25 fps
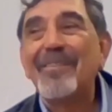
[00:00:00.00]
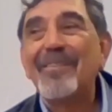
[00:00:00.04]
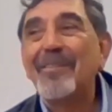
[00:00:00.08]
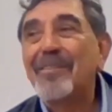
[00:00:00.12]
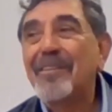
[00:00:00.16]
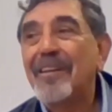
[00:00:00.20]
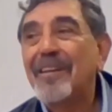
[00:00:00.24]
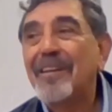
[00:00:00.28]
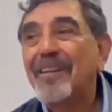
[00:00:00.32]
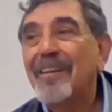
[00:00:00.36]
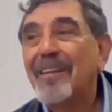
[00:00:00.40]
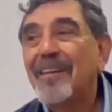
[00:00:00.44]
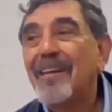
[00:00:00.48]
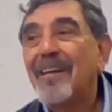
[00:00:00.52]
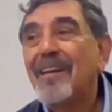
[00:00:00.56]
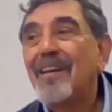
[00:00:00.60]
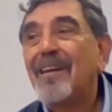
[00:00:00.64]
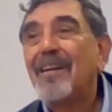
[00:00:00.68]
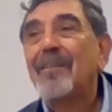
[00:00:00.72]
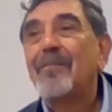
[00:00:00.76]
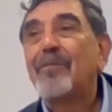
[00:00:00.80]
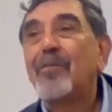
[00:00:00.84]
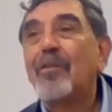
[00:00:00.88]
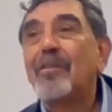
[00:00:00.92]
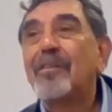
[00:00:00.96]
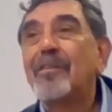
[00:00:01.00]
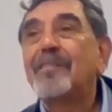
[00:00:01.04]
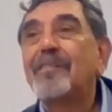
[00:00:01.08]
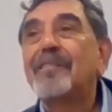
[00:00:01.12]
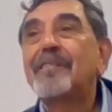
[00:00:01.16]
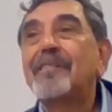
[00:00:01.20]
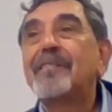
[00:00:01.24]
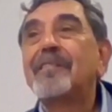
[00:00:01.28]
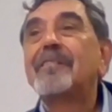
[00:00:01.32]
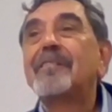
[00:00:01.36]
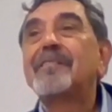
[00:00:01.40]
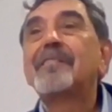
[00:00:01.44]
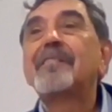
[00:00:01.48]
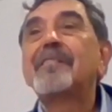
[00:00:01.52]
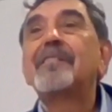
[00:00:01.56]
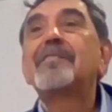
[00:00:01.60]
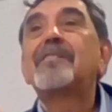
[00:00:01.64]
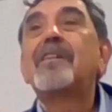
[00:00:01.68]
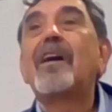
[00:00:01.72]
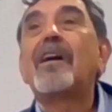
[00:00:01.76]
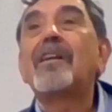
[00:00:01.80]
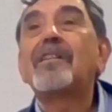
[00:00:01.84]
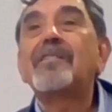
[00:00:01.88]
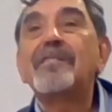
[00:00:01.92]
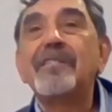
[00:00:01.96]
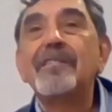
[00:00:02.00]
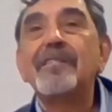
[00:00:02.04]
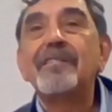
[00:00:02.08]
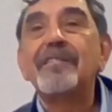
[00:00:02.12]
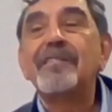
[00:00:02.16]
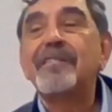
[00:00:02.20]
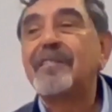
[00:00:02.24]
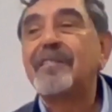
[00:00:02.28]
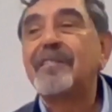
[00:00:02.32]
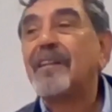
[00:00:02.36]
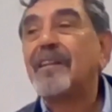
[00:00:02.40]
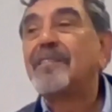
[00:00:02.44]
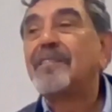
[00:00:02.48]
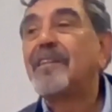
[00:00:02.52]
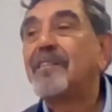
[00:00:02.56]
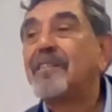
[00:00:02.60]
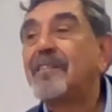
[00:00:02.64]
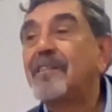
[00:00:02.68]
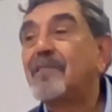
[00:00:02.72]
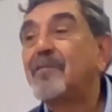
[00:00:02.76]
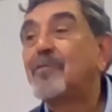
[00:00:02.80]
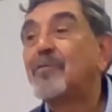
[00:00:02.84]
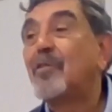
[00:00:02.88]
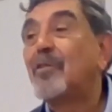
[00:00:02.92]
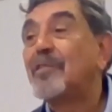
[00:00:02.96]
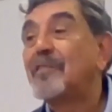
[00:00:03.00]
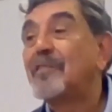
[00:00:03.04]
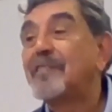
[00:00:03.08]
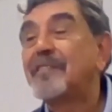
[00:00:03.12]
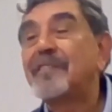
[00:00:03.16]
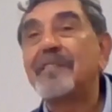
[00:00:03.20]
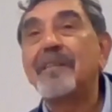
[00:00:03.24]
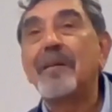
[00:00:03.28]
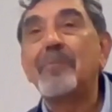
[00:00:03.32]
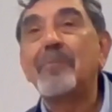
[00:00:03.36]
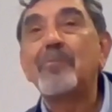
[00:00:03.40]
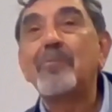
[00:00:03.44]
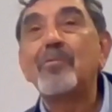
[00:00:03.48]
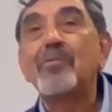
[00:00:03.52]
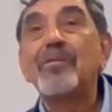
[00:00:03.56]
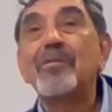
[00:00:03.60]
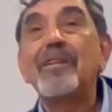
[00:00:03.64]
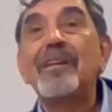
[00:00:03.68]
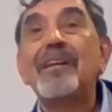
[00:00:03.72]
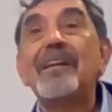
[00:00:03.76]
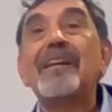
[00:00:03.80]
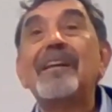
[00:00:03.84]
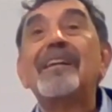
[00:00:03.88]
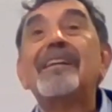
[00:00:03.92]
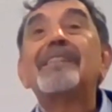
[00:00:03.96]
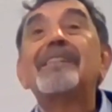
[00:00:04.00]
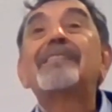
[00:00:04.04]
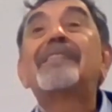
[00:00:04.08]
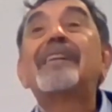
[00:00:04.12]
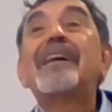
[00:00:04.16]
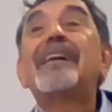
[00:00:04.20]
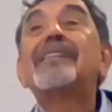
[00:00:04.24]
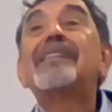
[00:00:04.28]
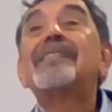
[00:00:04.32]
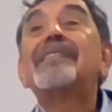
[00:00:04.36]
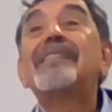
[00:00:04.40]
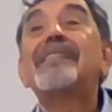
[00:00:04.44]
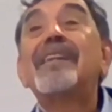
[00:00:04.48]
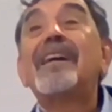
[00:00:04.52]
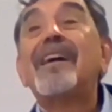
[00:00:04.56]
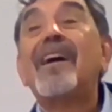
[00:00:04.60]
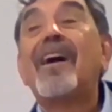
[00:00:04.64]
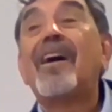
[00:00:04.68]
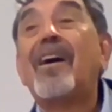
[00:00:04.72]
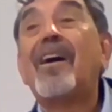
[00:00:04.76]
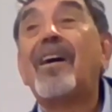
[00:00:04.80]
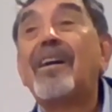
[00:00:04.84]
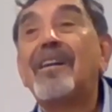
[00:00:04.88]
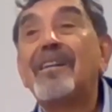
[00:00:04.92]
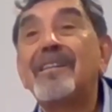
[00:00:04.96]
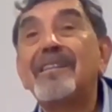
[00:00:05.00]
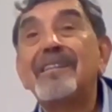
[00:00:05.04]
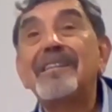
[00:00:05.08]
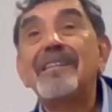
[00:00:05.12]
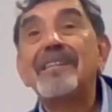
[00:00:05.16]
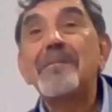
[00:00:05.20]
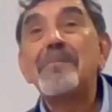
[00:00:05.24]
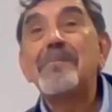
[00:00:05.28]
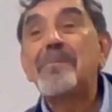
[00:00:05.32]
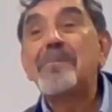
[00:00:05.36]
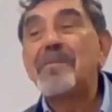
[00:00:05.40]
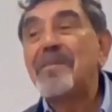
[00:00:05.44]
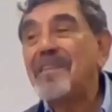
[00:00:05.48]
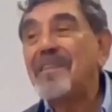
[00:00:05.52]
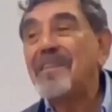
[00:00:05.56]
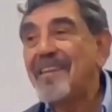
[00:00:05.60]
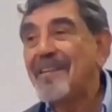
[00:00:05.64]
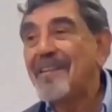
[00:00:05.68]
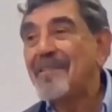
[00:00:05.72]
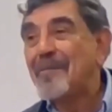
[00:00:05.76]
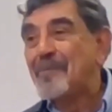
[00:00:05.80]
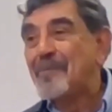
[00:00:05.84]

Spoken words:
Okay. For instance, the doctors needed for Istanbul can hardly be